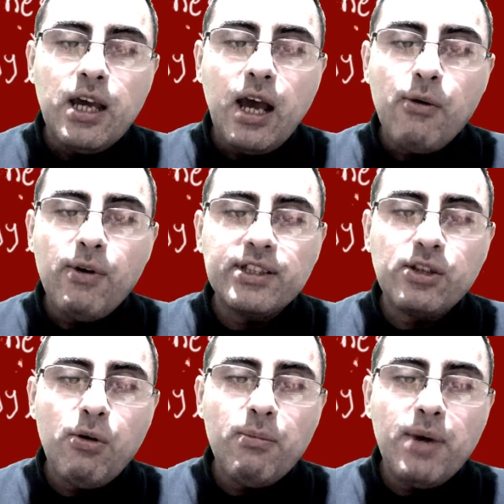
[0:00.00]
our
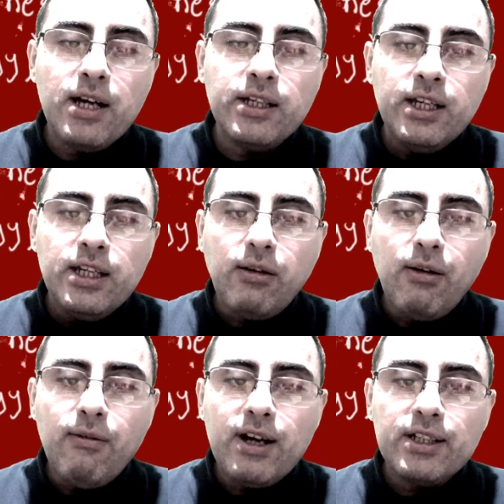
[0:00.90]
stomach,
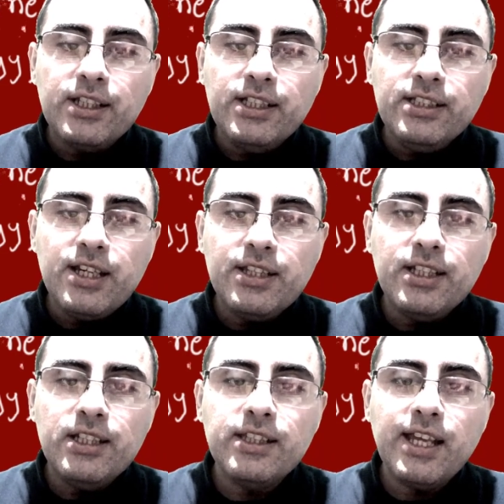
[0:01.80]
towards
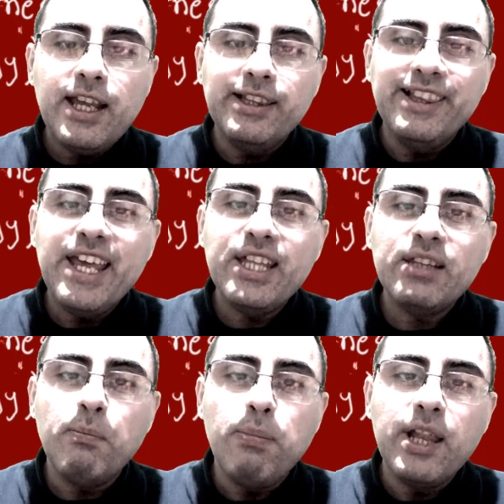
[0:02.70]
intestines, and less
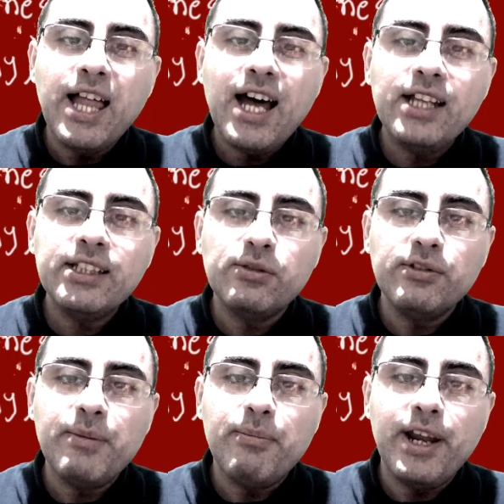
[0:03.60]
blood to
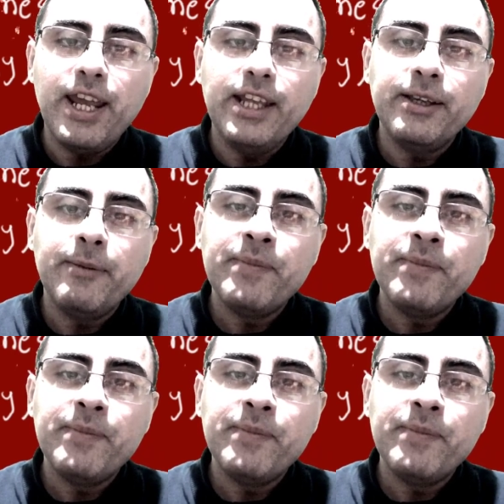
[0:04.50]
the brain.